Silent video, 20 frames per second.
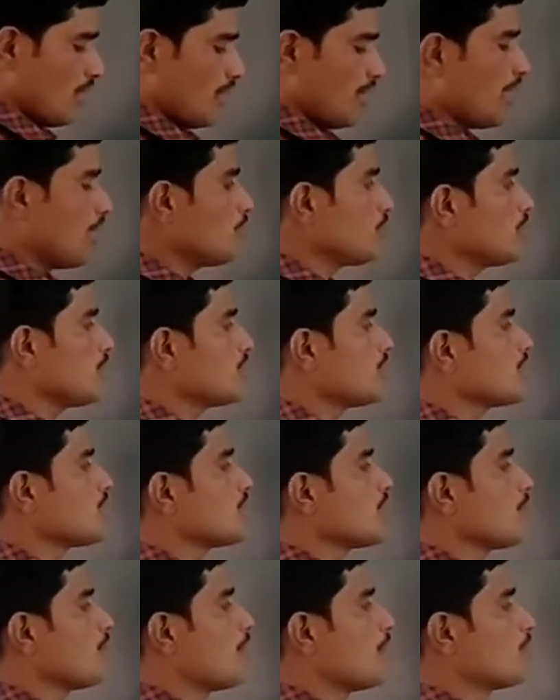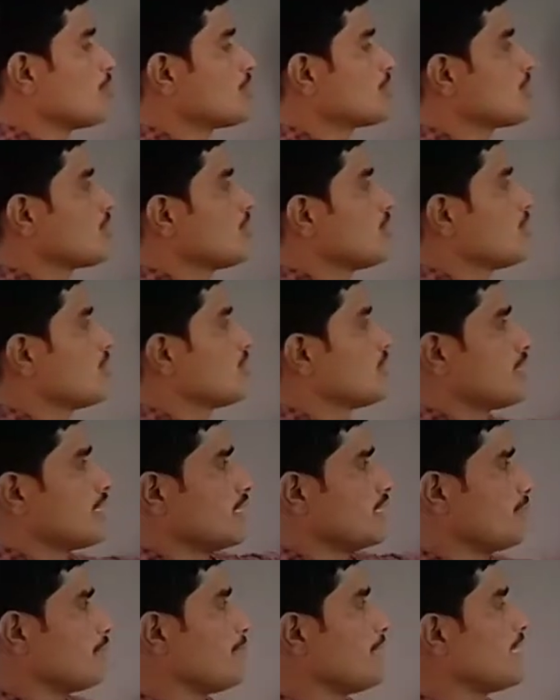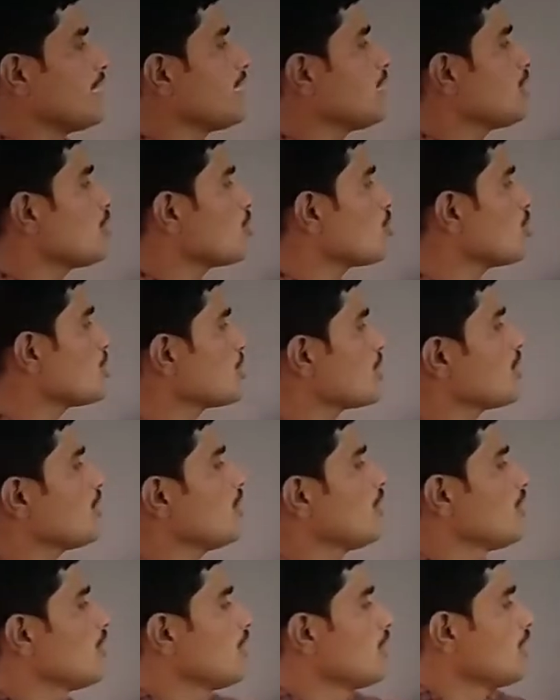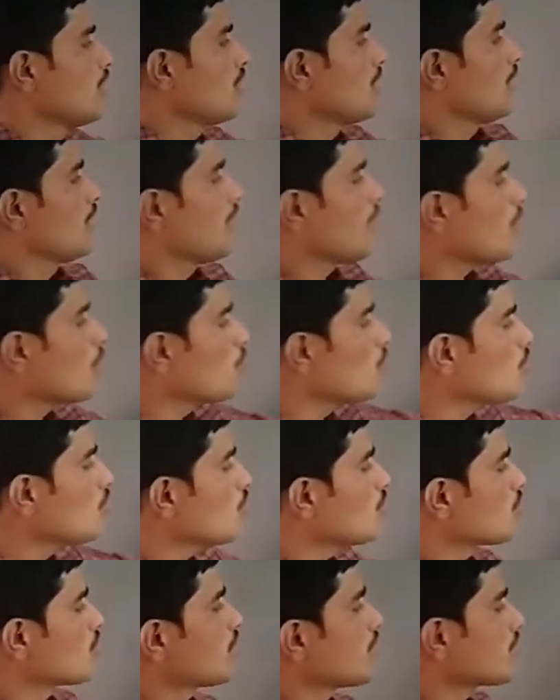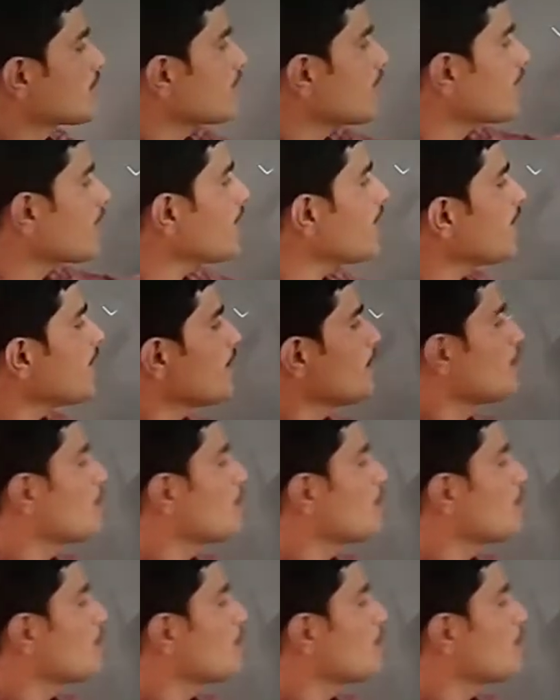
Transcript: Now this is about the pitting corrosion. Now the second